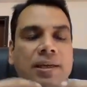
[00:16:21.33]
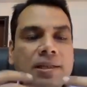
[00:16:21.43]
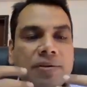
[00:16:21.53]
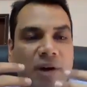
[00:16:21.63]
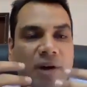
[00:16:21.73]

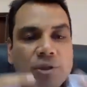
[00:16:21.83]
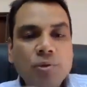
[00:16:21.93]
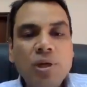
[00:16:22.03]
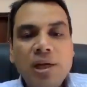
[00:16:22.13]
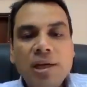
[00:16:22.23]
the
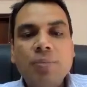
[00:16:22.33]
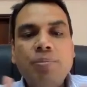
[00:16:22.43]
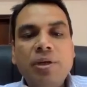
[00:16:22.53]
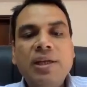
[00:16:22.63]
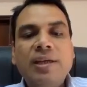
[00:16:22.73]
pharmaceutical
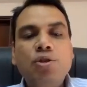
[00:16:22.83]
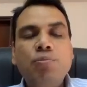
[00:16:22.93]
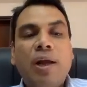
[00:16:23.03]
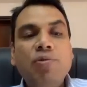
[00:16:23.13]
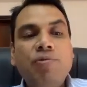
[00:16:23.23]
company has to
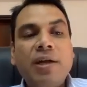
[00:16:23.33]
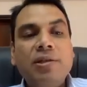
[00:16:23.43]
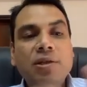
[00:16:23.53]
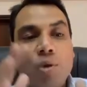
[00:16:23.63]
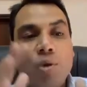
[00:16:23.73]
manufacture